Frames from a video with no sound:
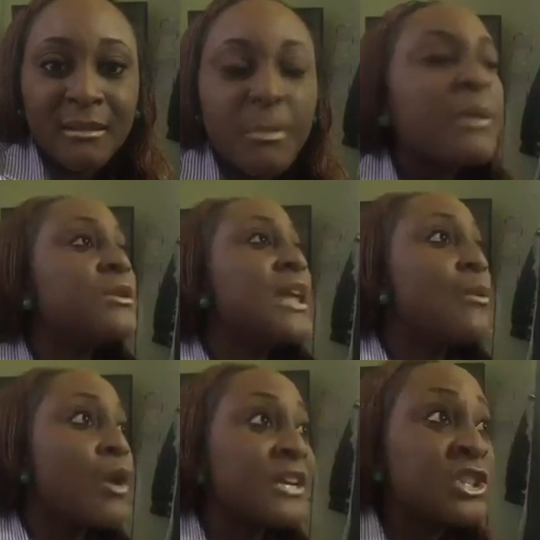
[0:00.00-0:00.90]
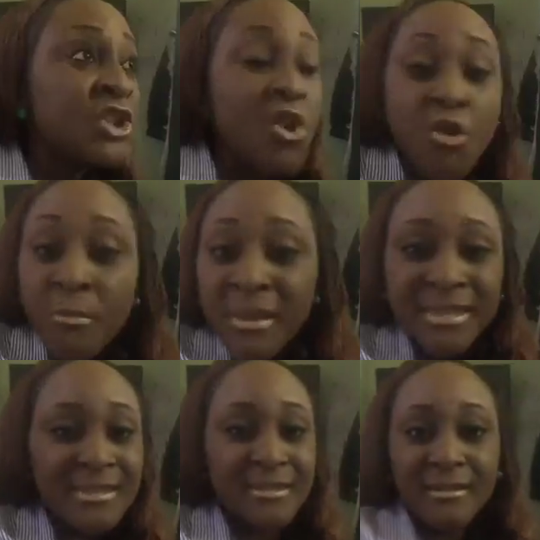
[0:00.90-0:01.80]
They were
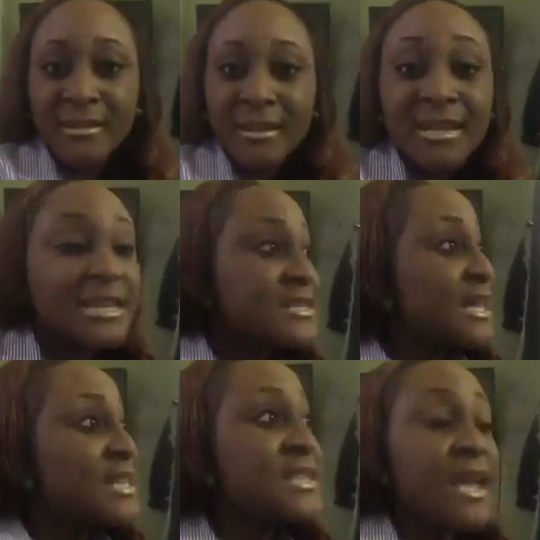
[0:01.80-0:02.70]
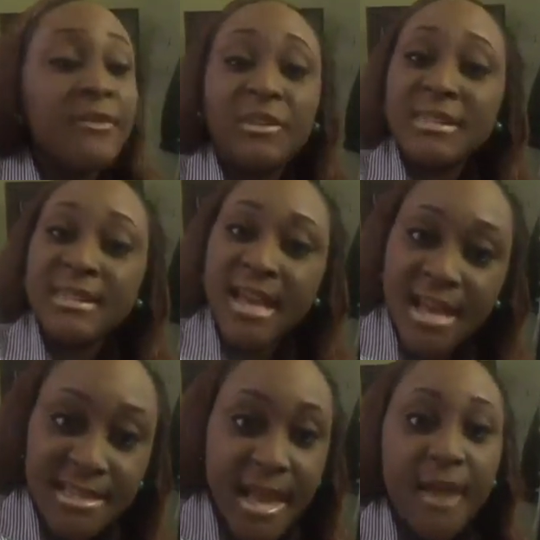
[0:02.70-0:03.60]
determined. They decided, say, if it
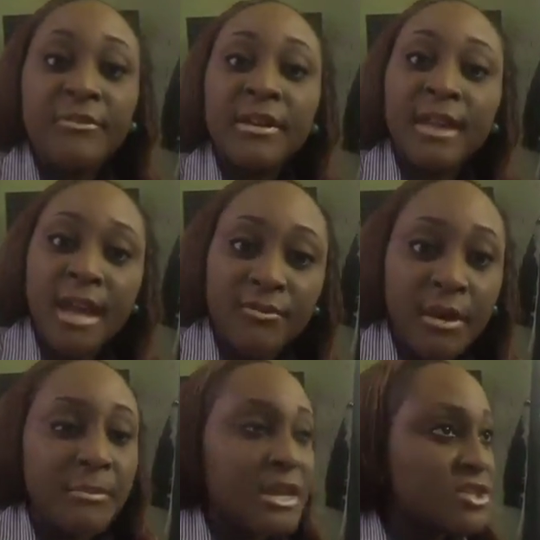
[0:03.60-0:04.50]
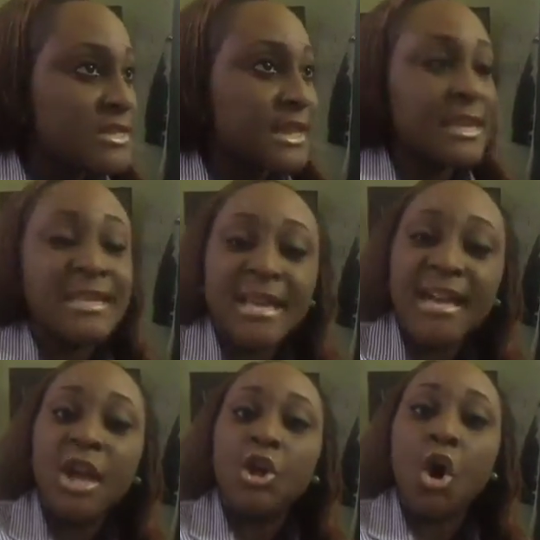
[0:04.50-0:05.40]
takes every day for me to set
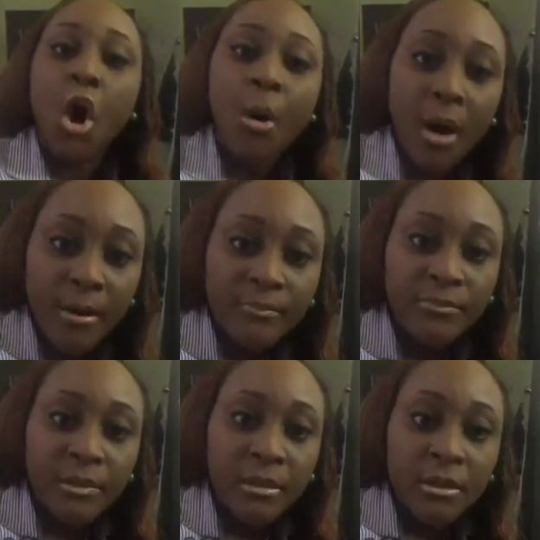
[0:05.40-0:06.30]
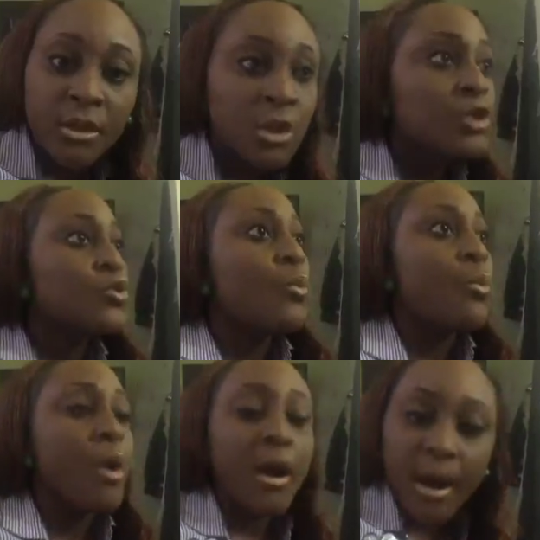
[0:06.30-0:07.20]
aside an hour to
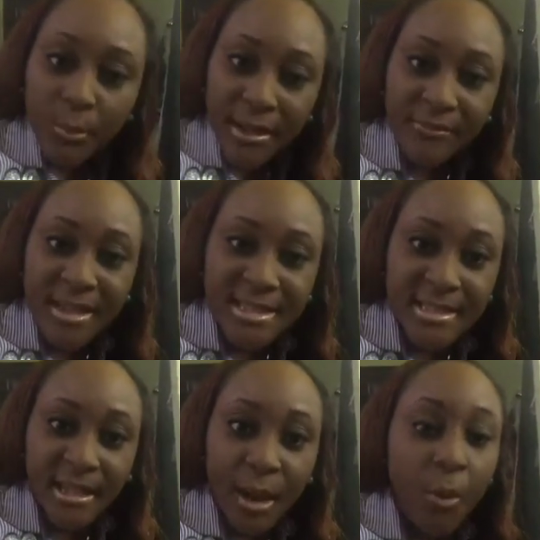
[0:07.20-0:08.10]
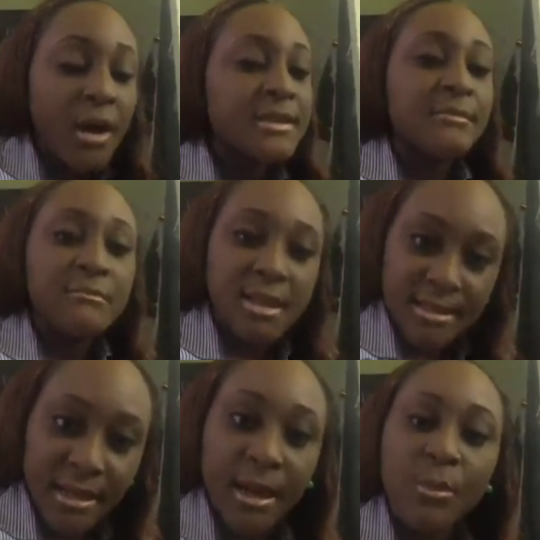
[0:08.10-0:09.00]
work at whatever it is that I want, it means
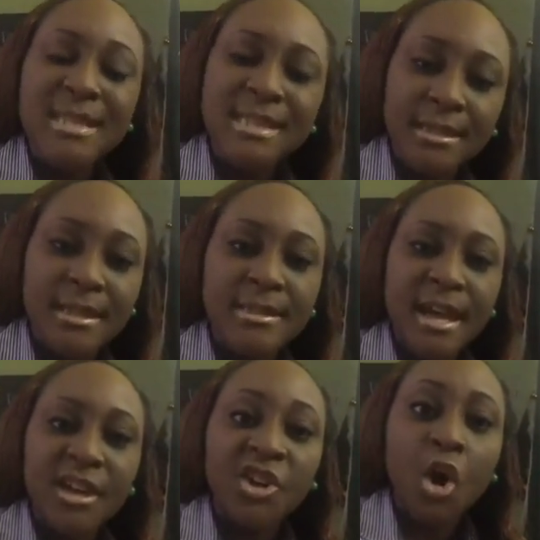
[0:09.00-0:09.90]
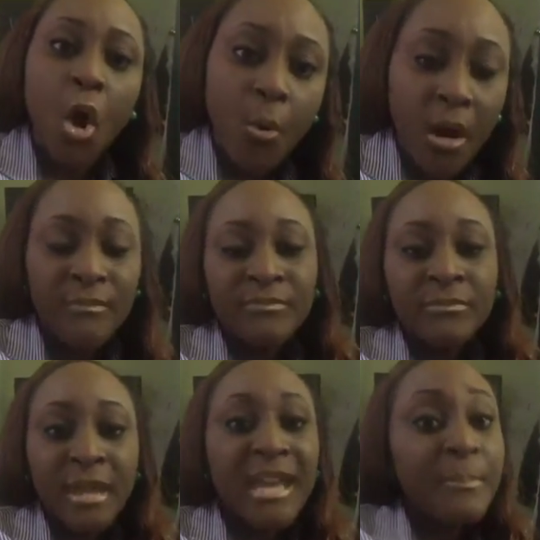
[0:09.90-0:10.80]
that I will set aside an hour.
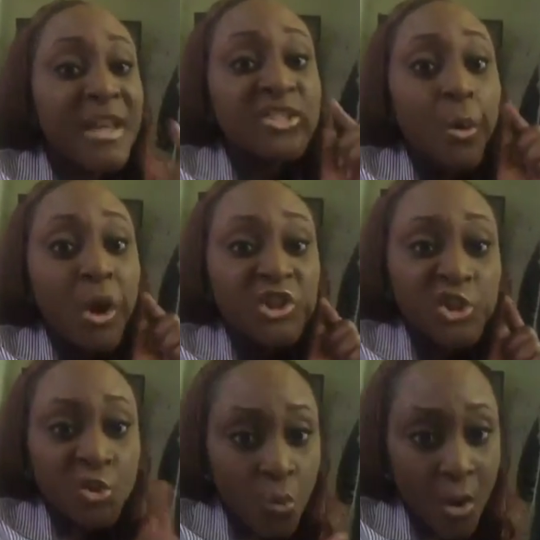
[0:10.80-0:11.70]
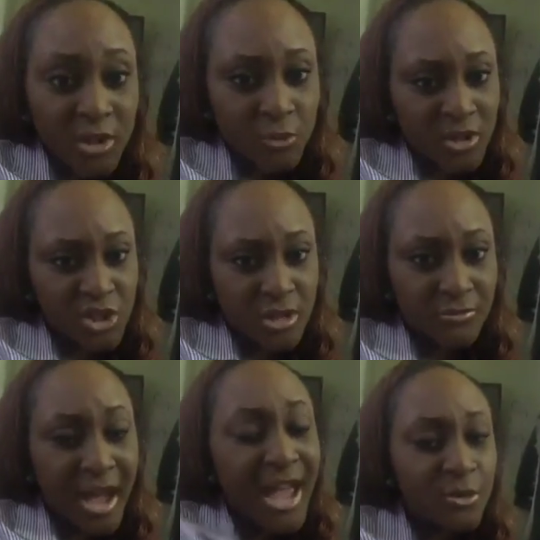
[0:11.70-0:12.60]
It depends on what you want to
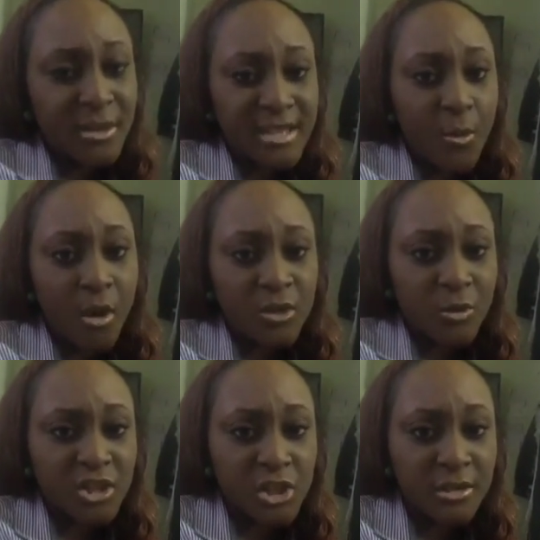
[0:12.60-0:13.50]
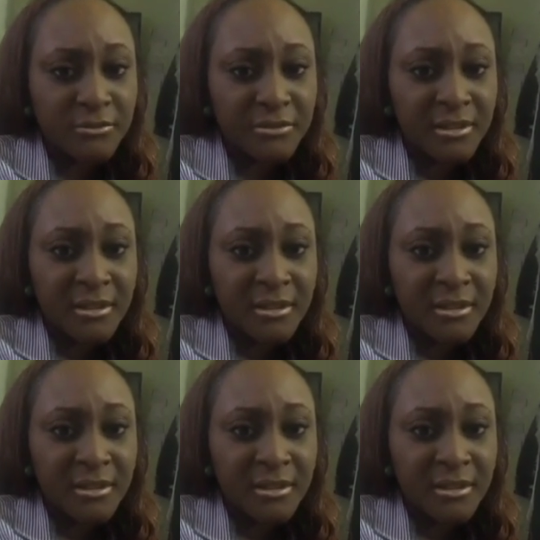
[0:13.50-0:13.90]
achieve. I know what I want to achieve.